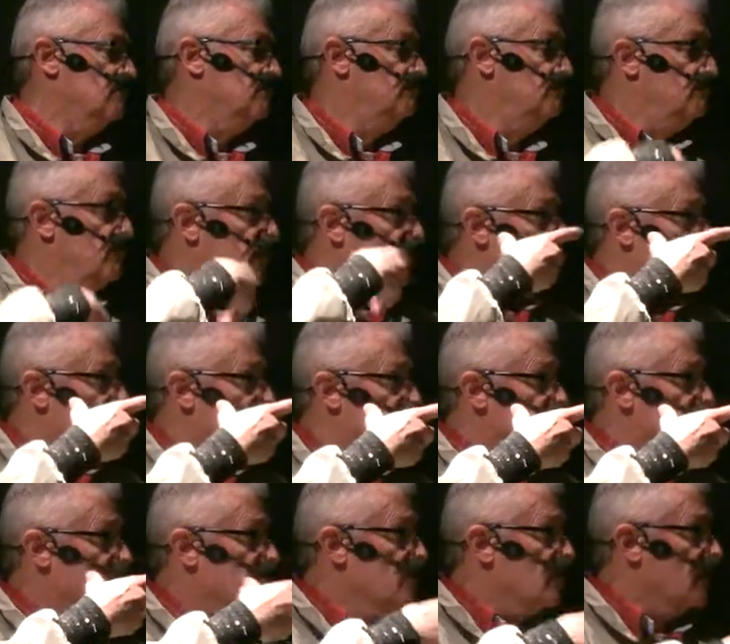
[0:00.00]
before I
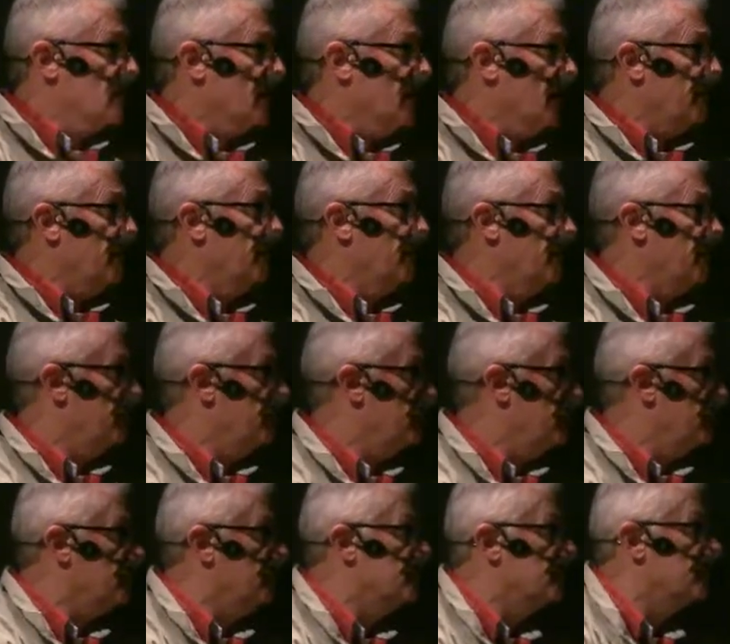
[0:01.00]
start turning. Yep.
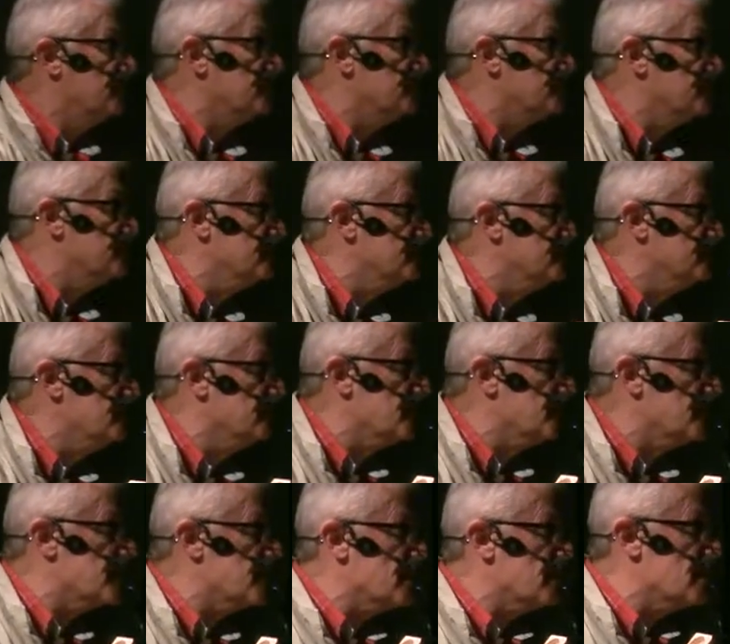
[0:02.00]
Uh,
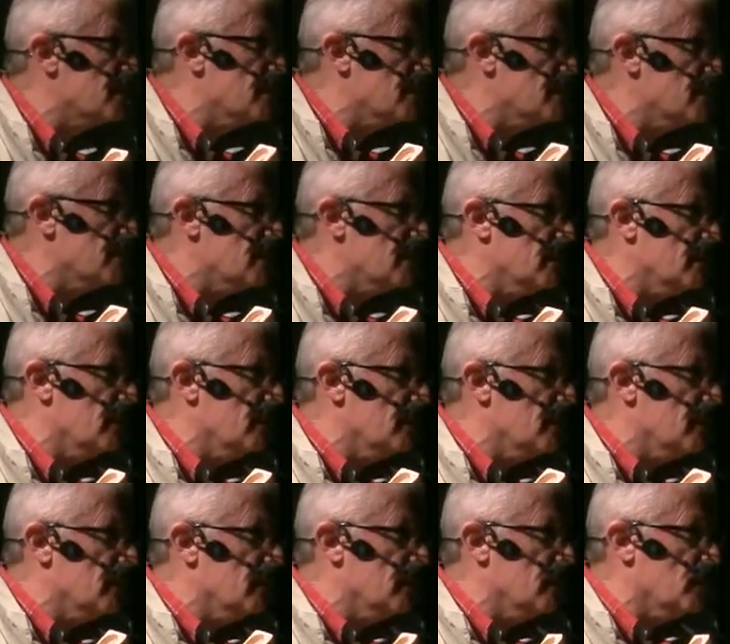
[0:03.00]
if you're doing
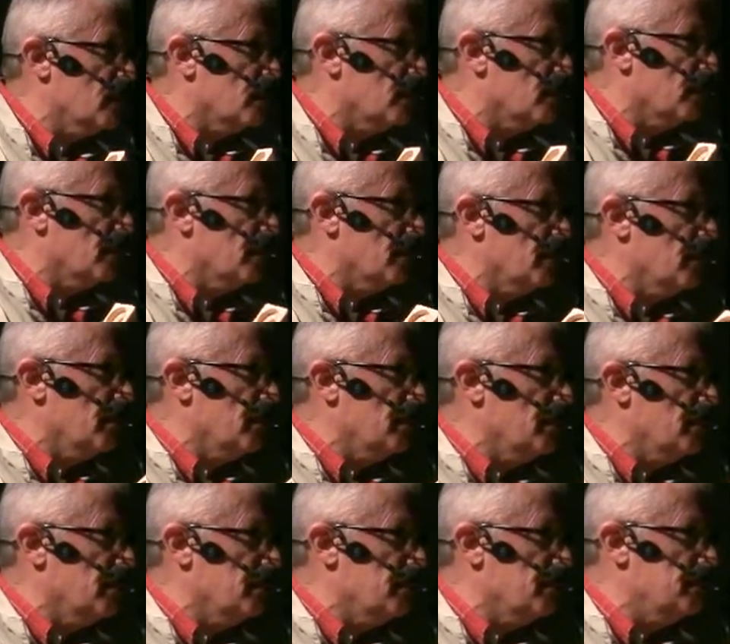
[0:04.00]
a whole
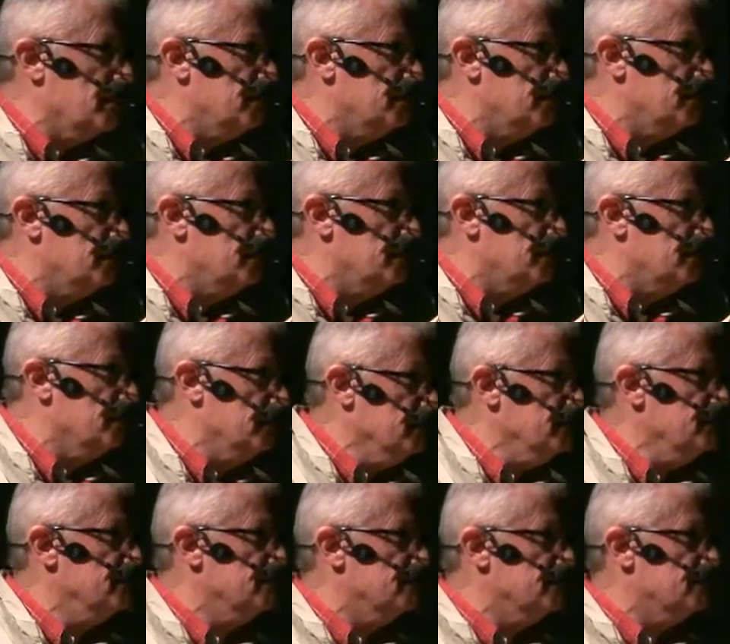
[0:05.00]
slew of it, mm
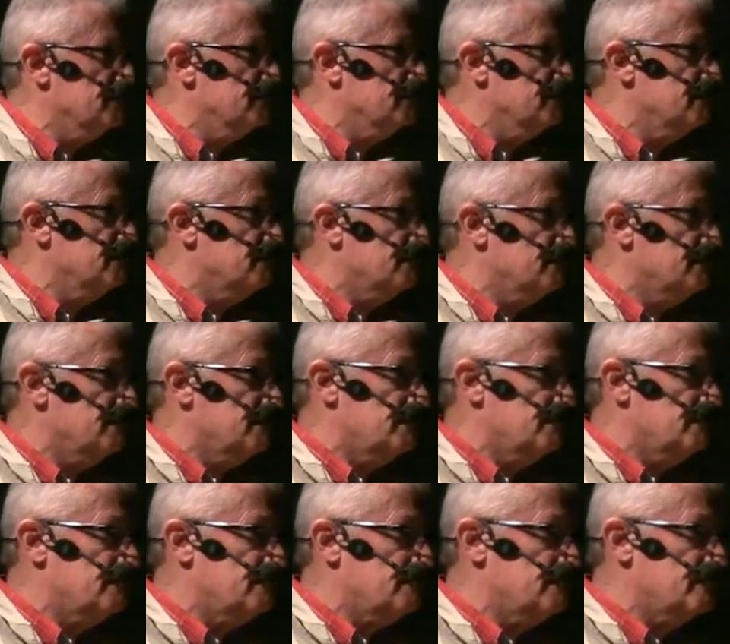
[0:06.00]
-hmm. uh, if you
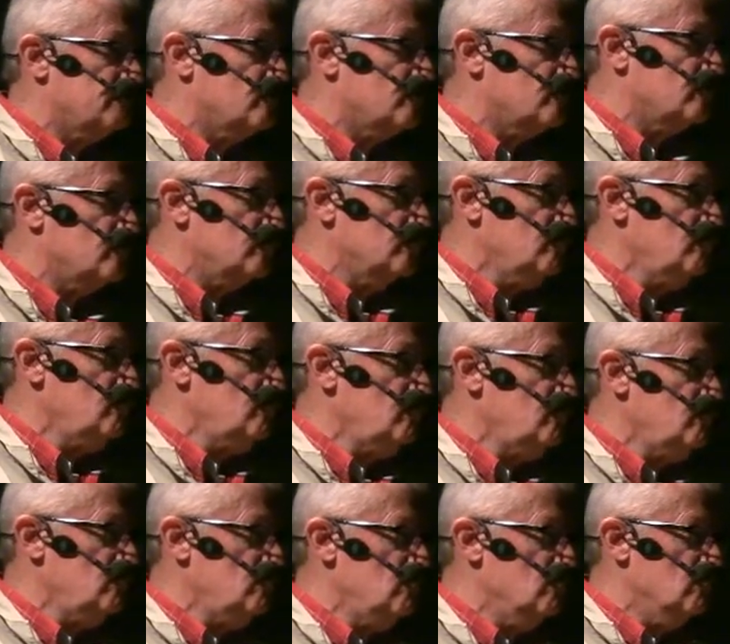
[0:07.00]
glue
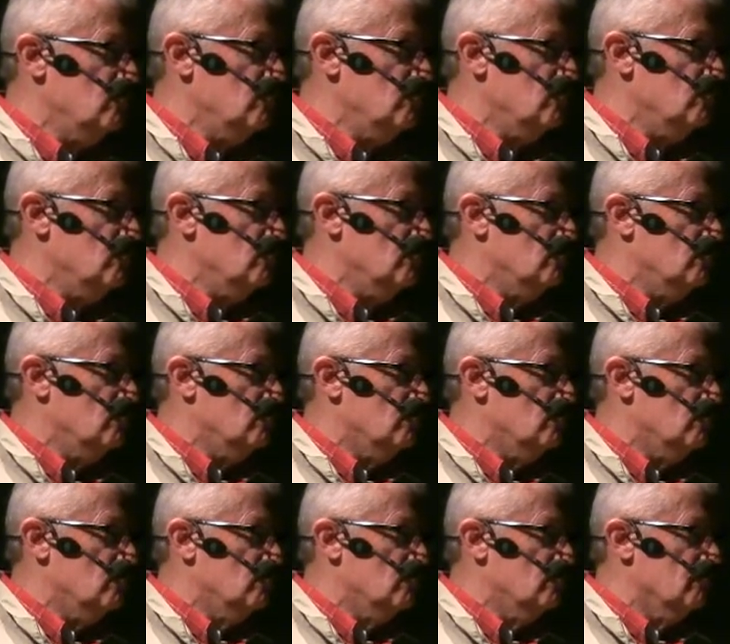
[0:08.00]
up
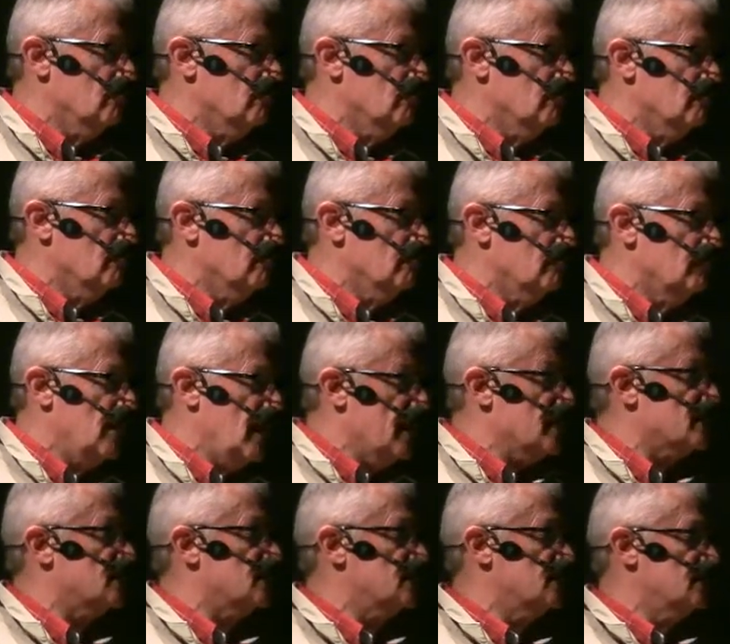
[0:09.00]
a long piece. Yes,
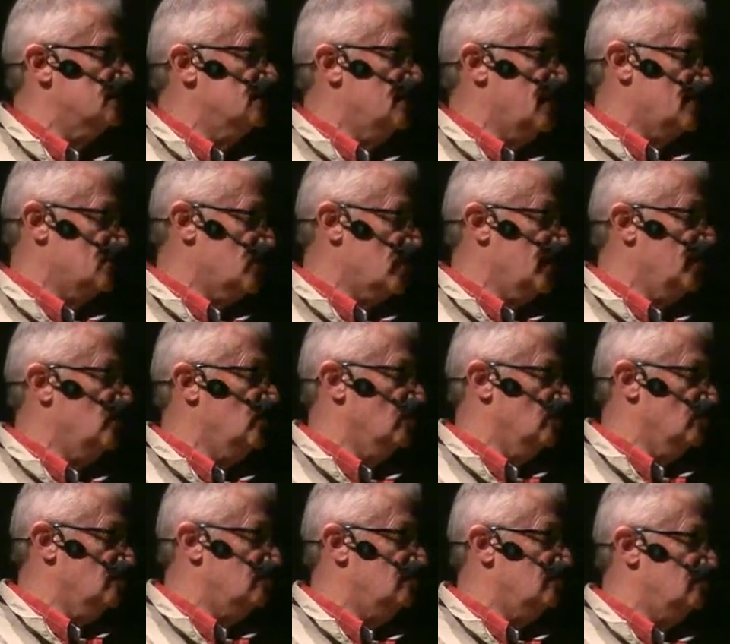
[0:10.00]
that's what uh, I do. Then
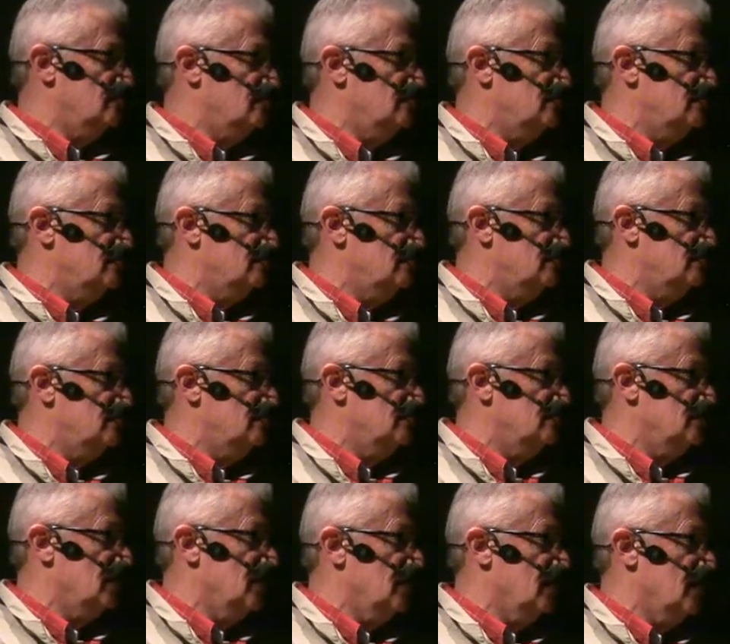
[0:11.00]
you can square it up
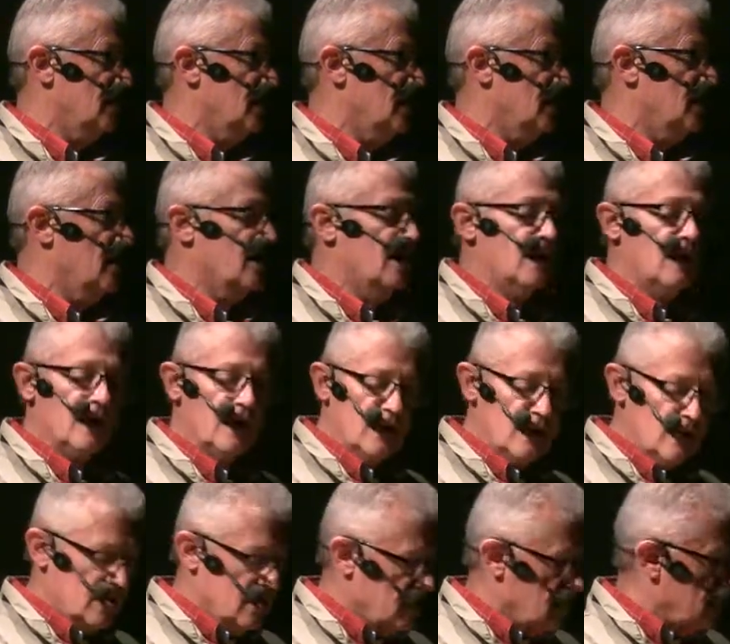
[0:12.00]
on the jointer,
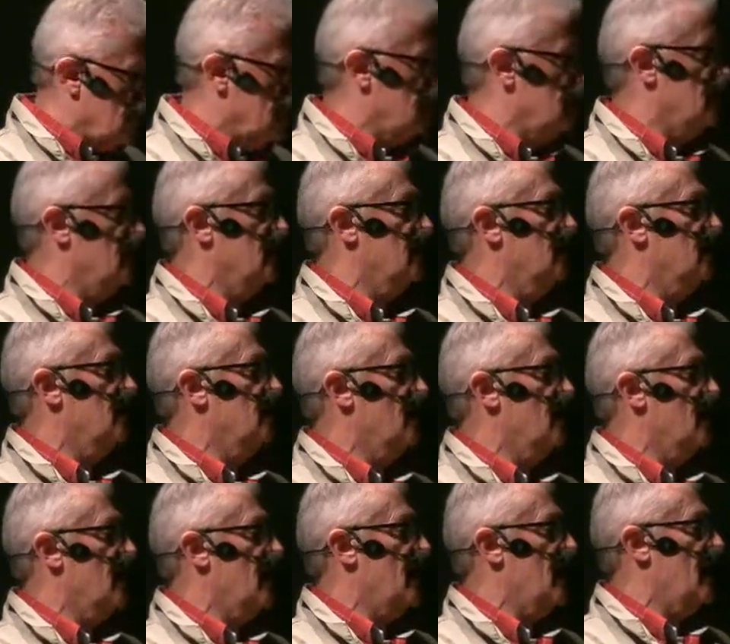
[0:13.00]
rest it through the
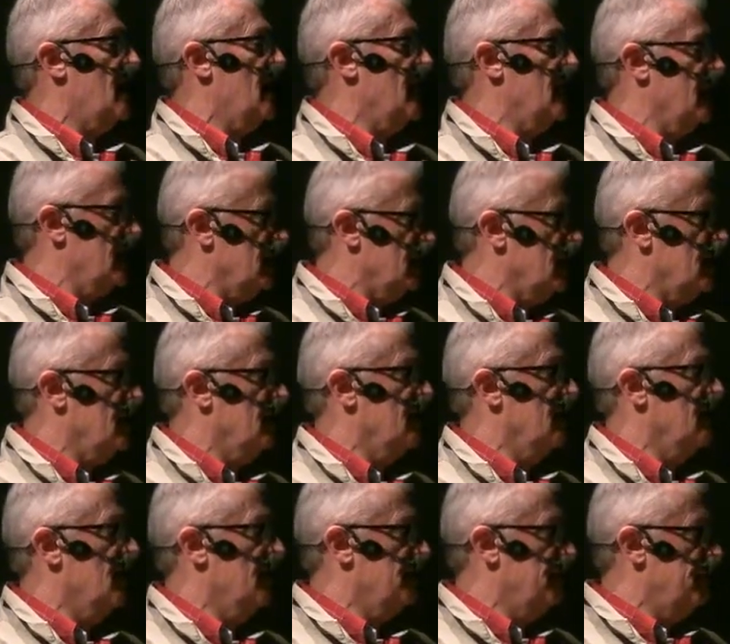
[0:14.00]
thickness planer,
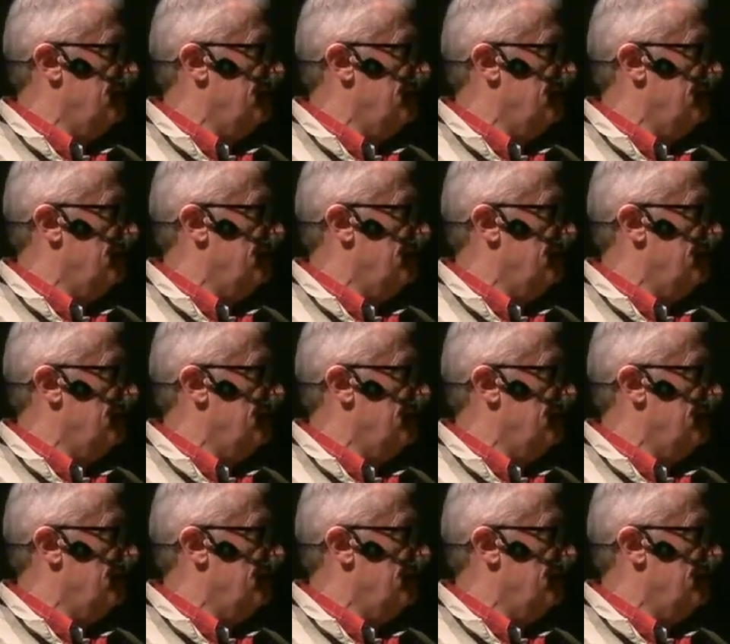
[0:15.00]
yep.